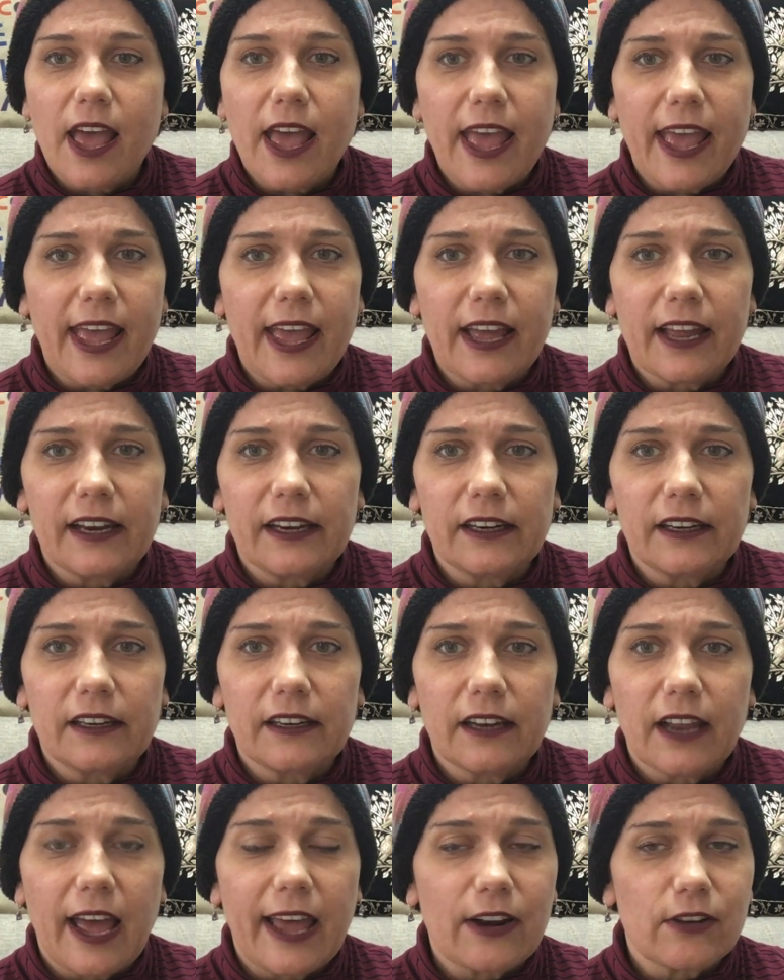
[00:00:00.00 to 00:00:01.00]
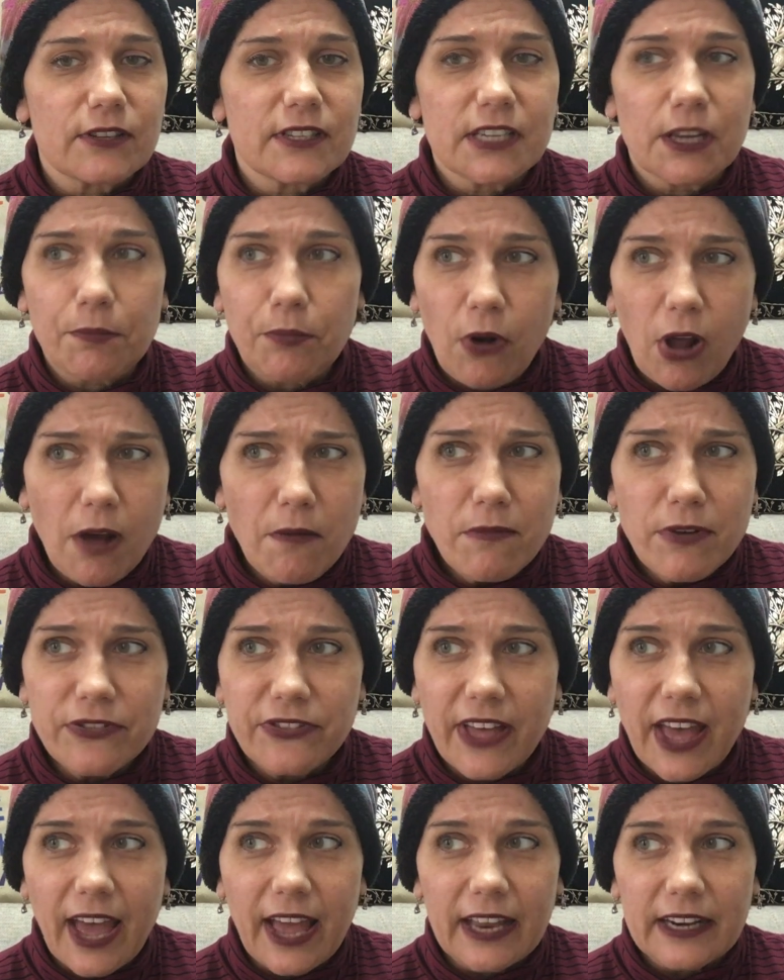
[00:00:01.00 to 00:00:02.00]
And I don't see a problem
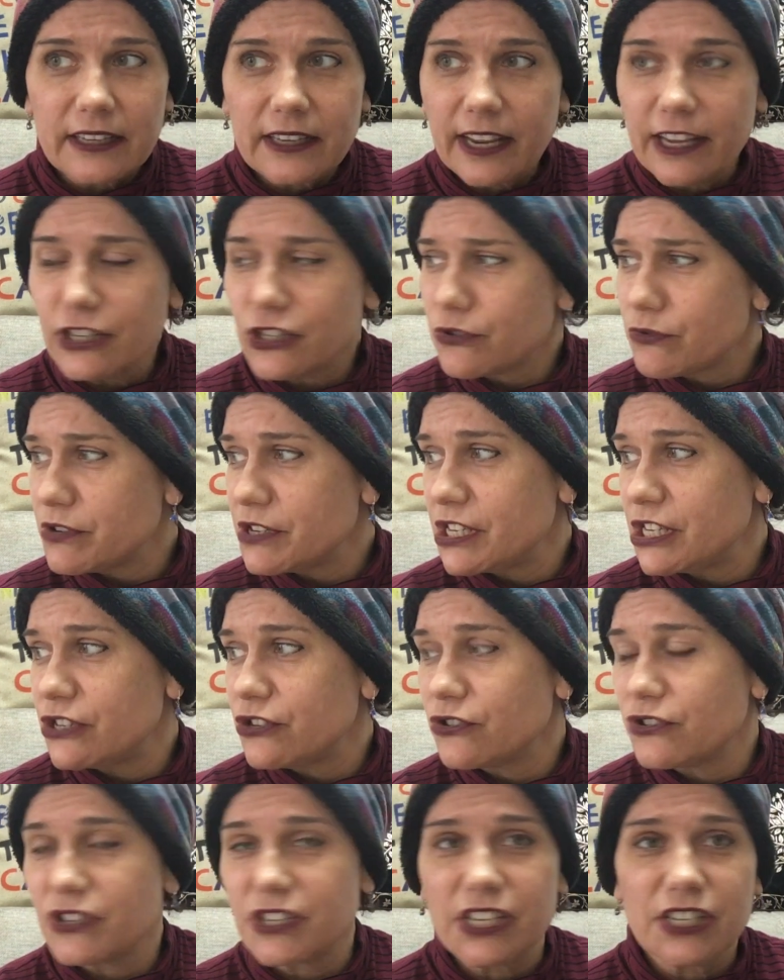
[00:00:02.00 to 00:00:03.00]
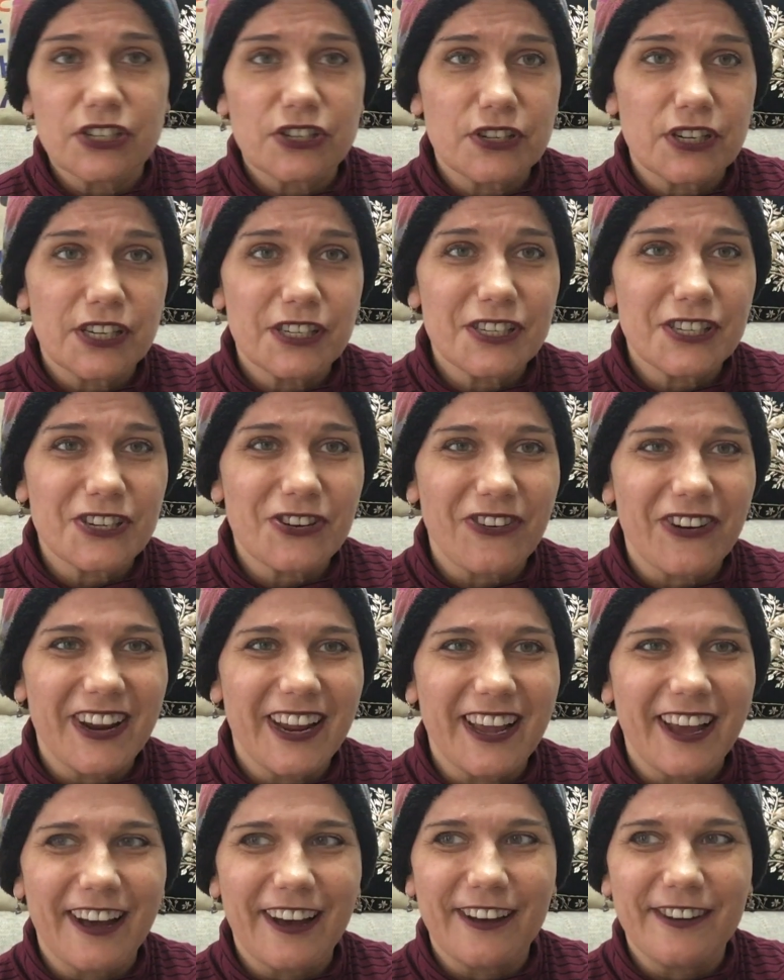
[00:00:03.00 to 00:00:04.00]
with that. History teachers teach
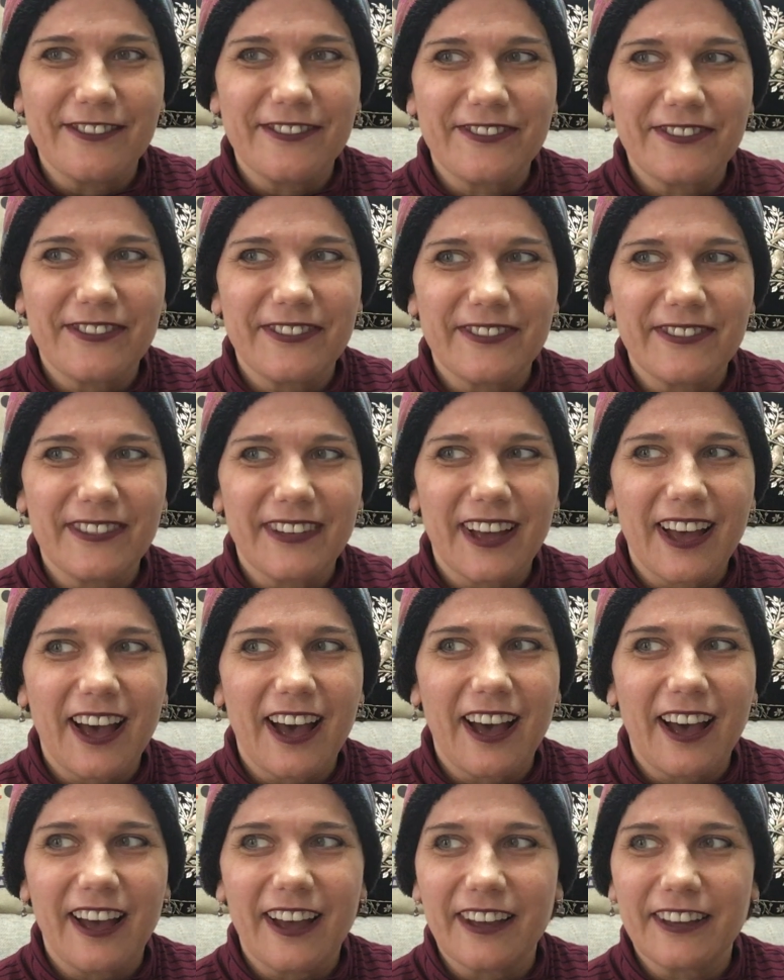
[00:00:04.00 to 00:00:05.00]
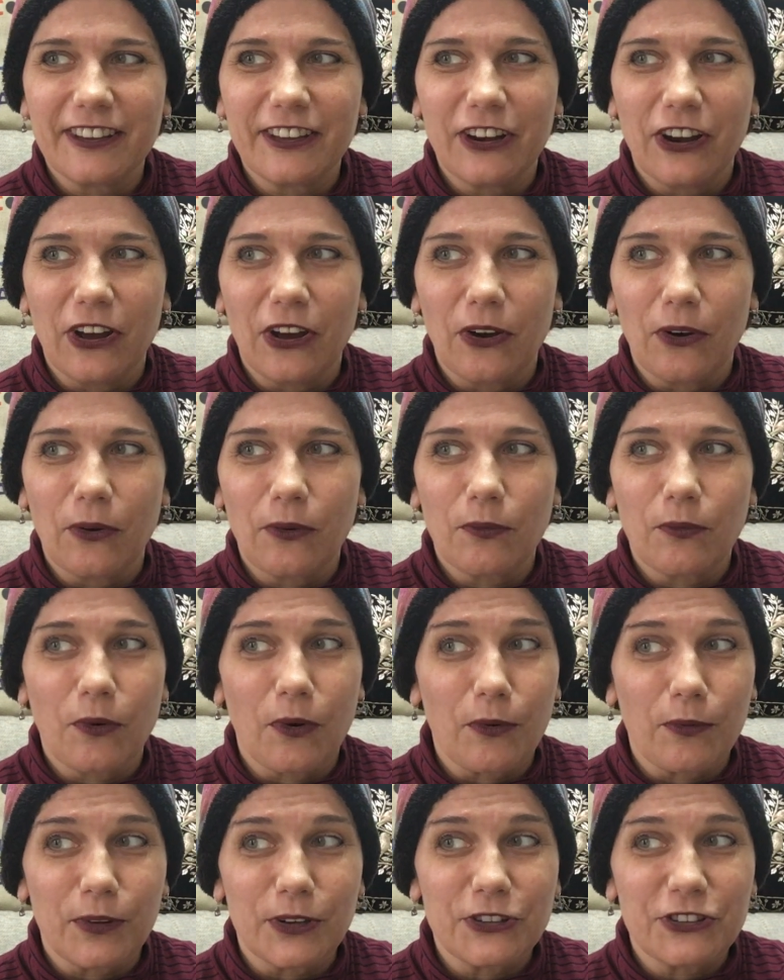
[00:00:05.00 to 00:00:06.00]
history of, uh, you know,
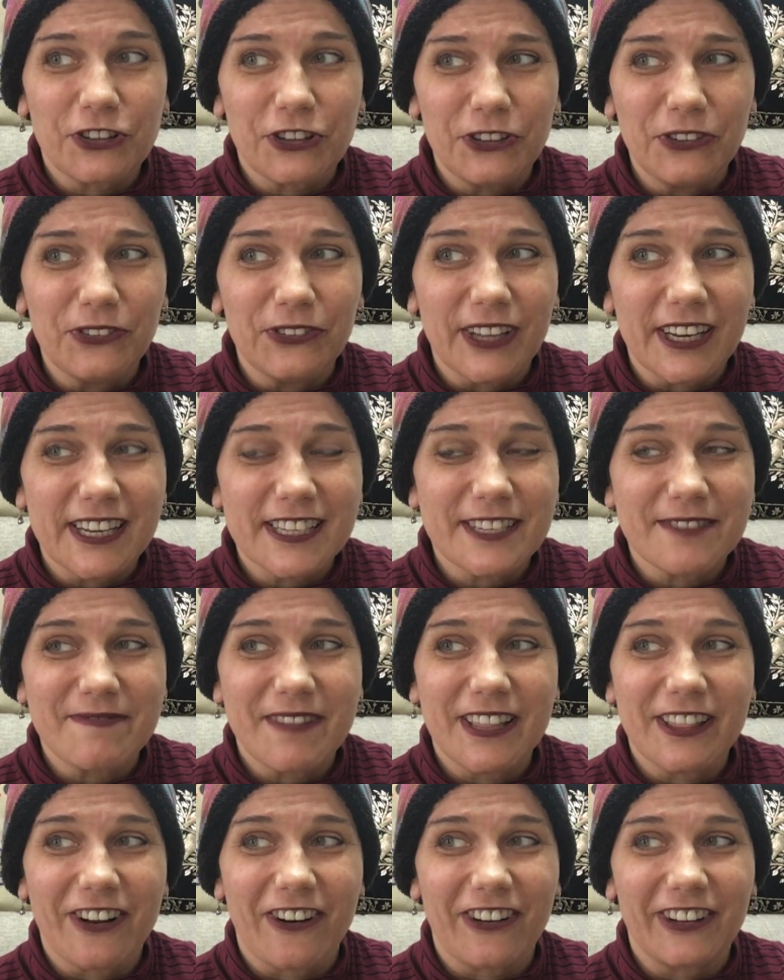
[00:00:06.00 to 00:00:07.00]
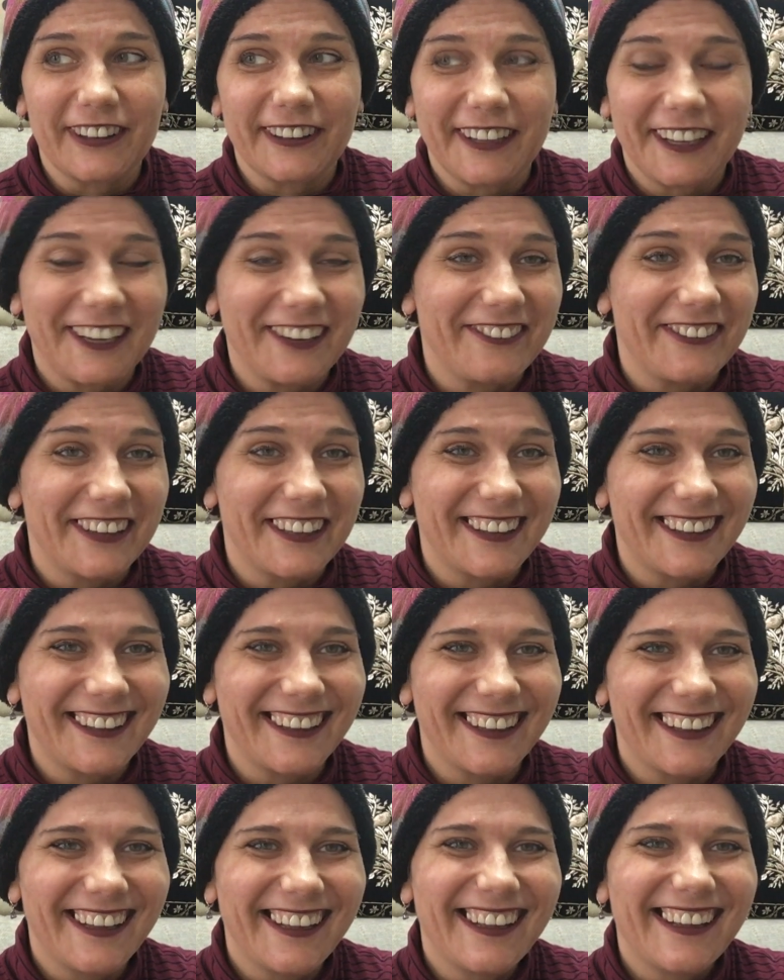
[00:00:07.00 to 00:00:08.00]
World War II. That doesn't mean they're in league with,
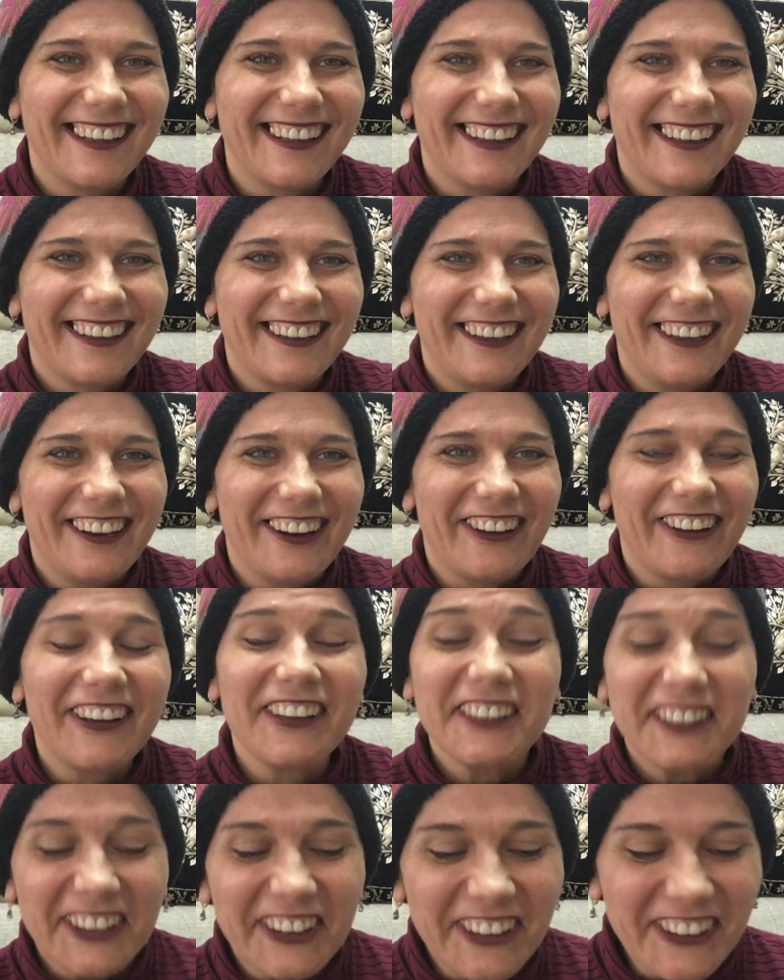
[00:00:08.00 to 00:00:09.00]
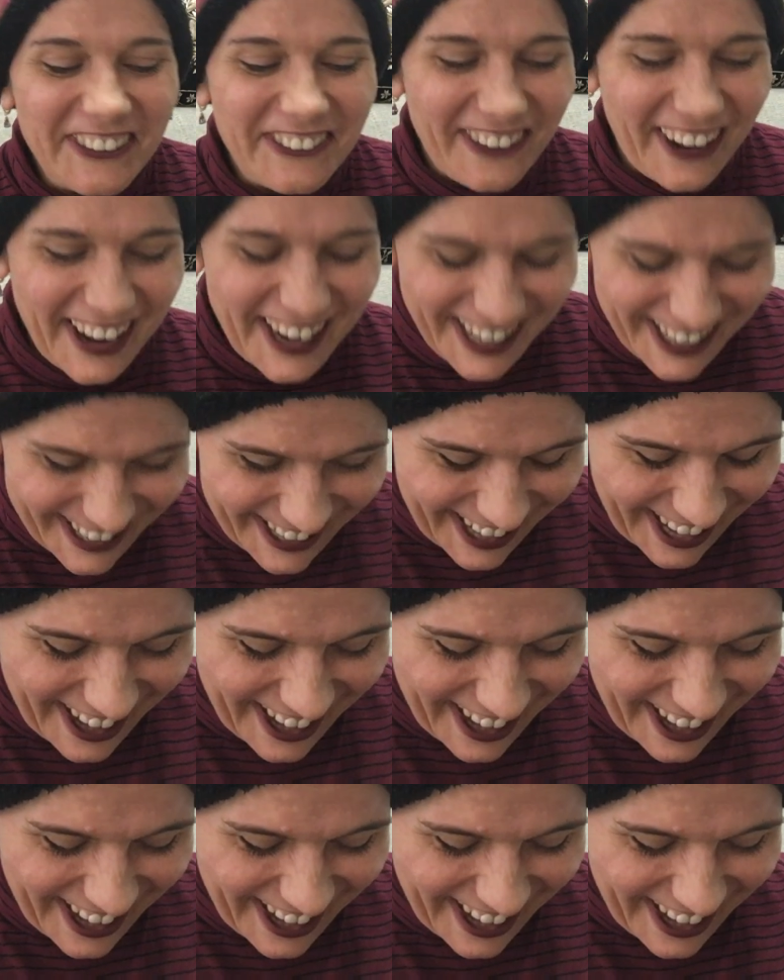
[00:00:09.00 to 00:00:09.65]
you know, Hitler, right?